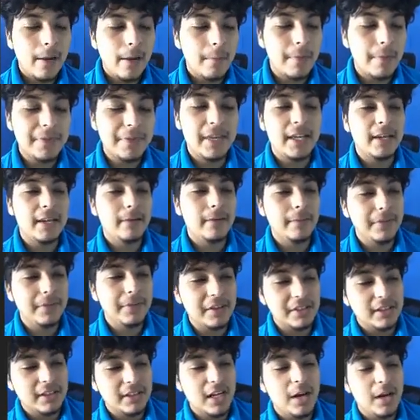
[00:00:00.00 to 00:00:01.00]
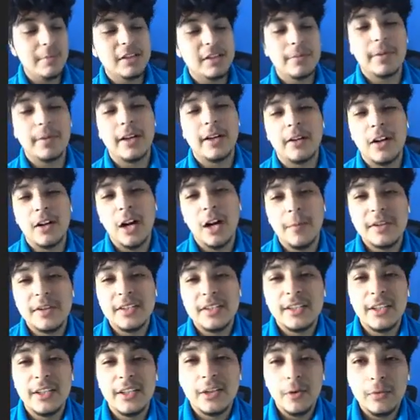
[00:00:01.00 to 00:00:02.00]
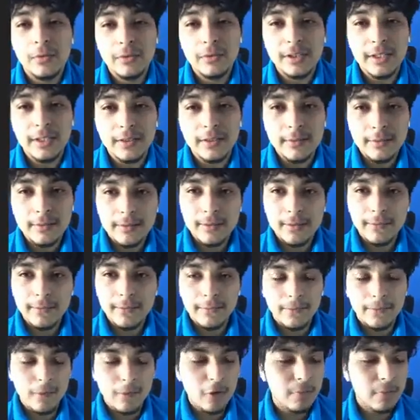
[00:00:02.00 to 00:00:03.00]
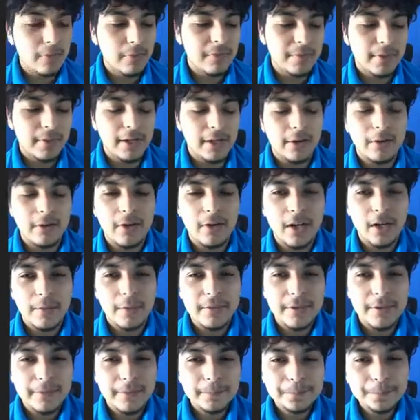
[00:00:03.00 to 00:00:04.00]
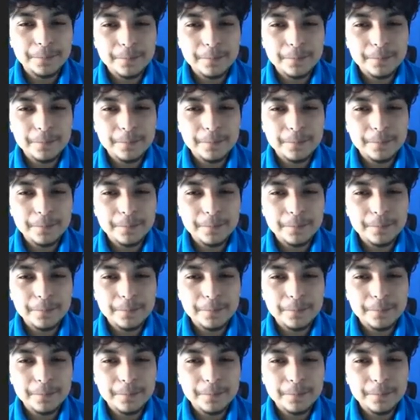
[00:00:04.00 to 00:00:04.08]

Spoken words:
But the common spider crab isn't the only form of spider crabs.